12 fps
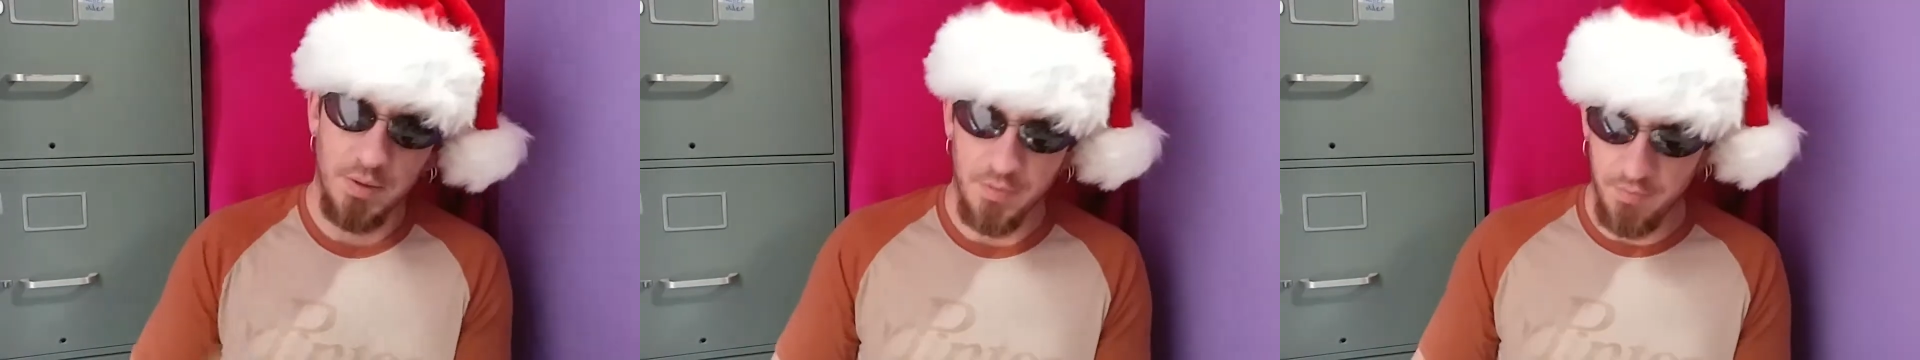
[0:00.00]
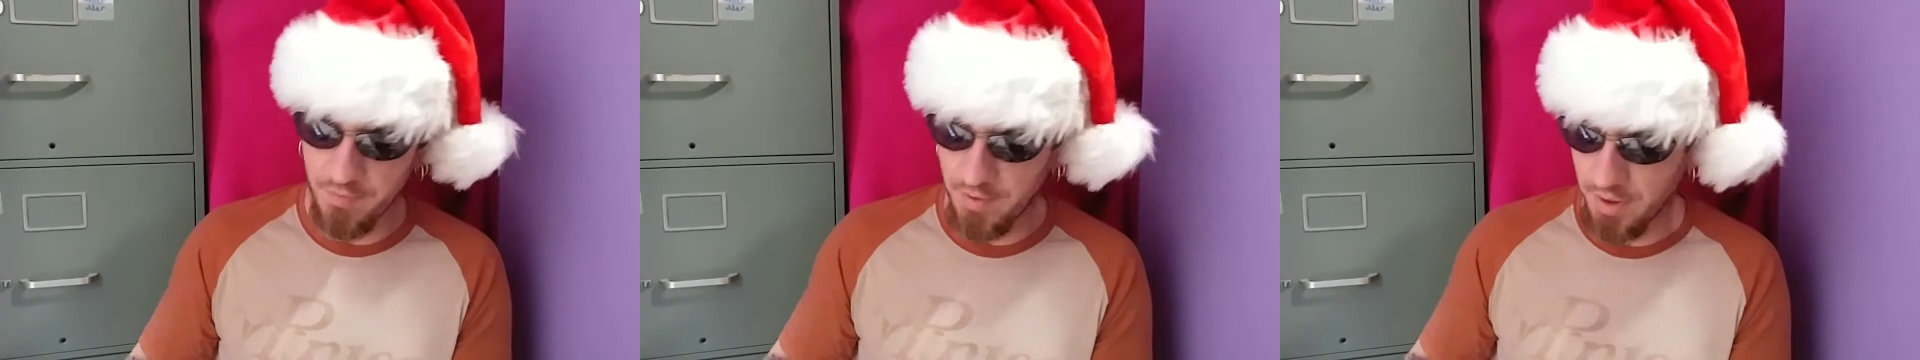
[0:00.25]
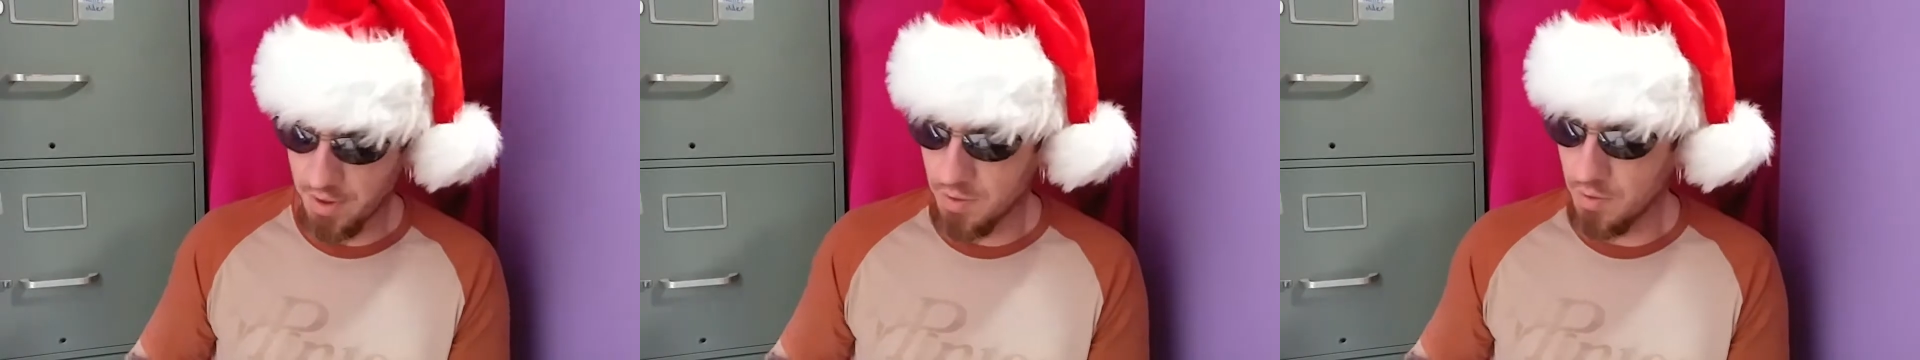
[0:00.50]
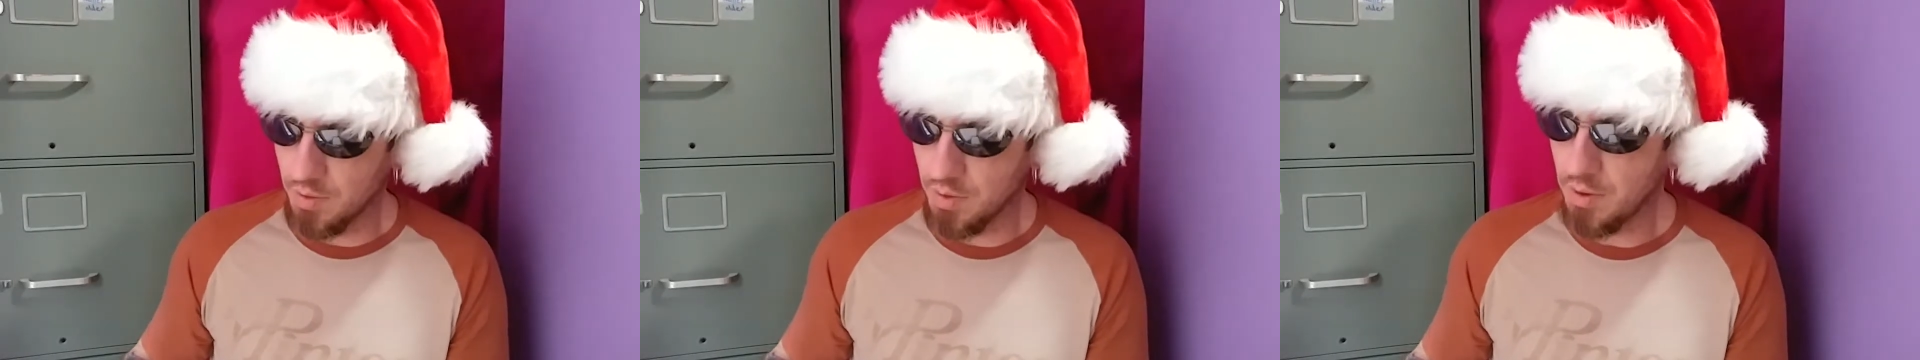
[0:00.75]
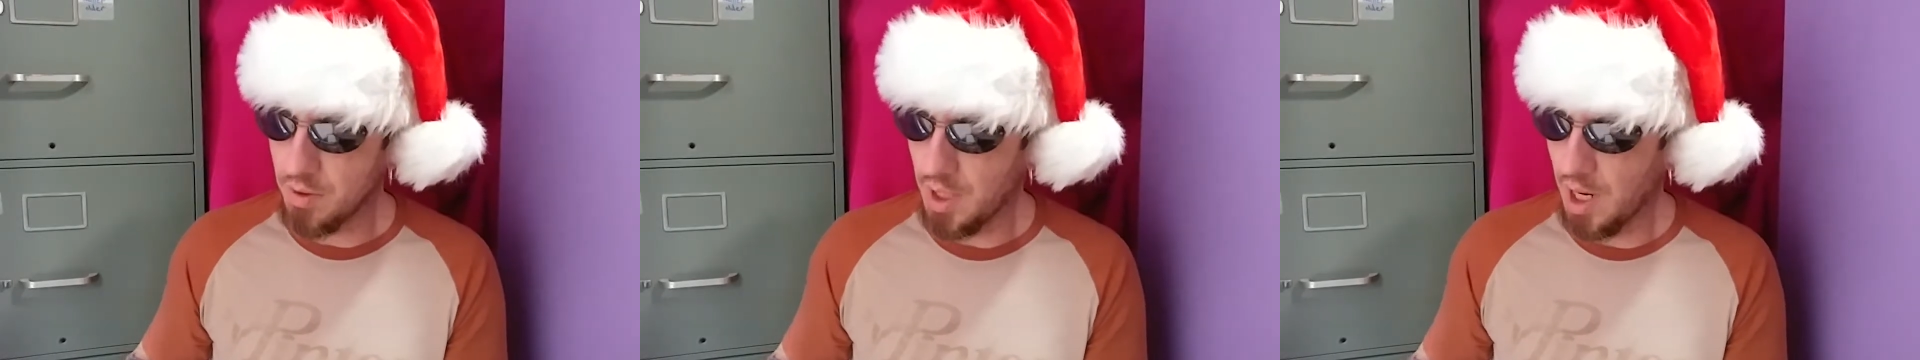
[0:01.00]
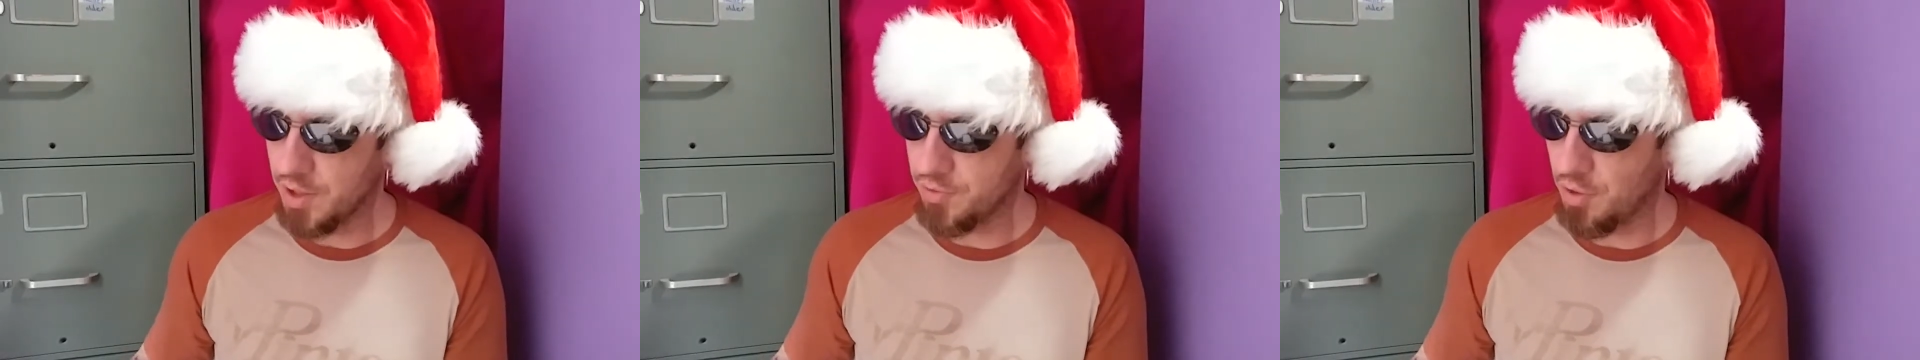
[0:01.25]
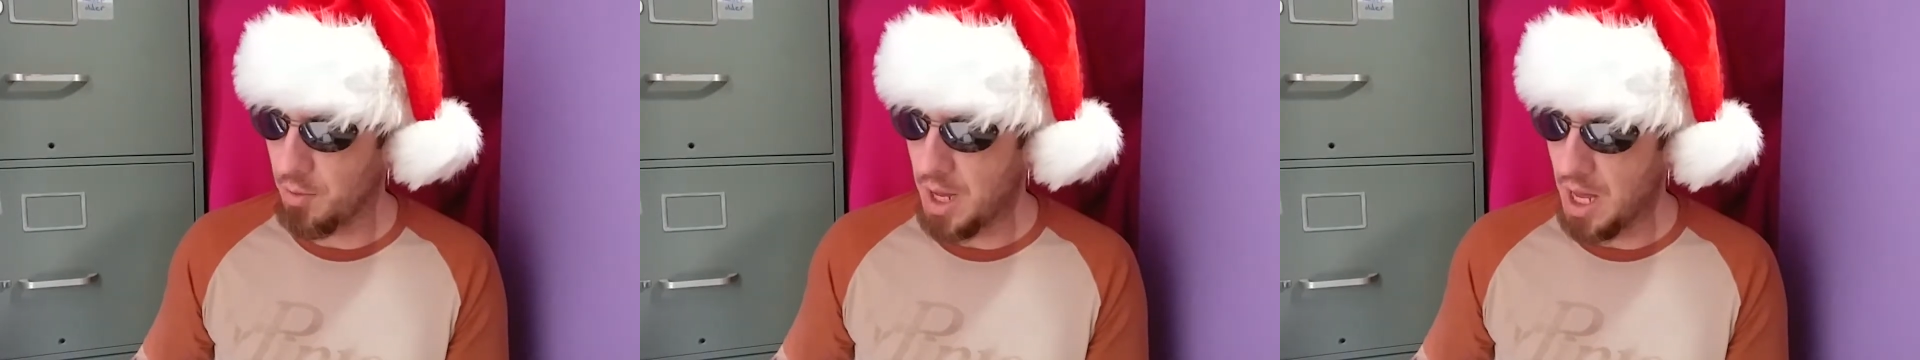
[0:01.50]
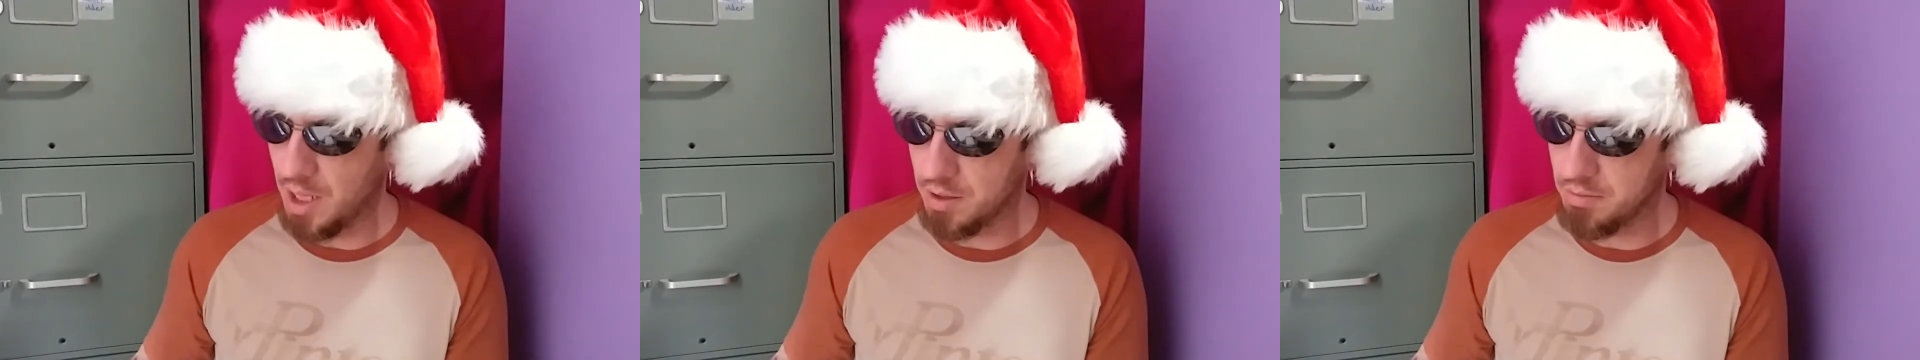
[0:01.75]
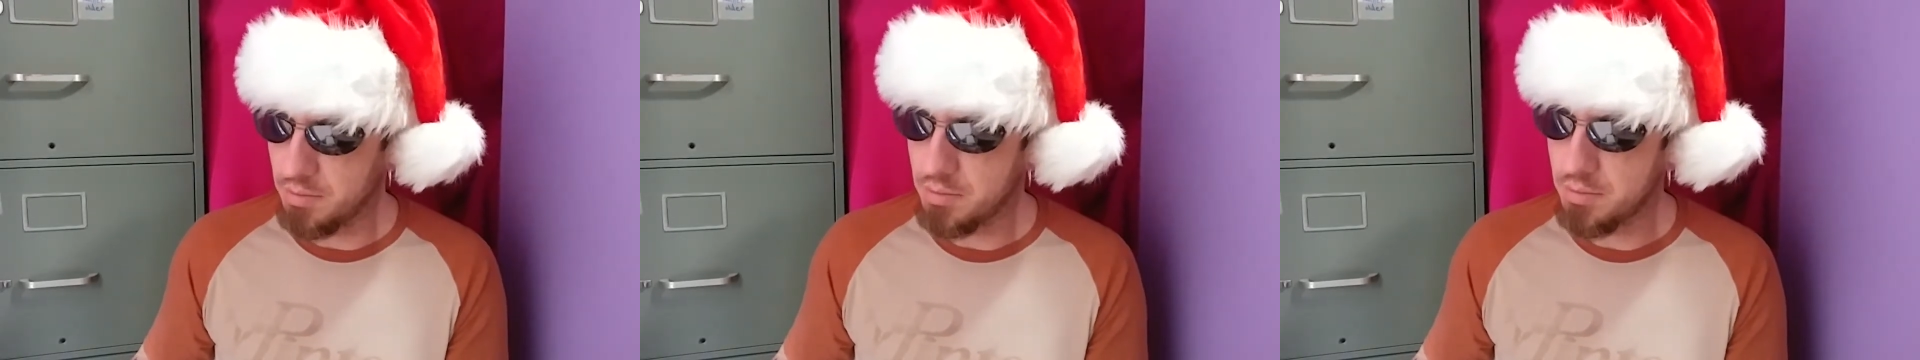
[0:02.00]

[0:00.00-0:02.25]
Very cool. Hydro Man.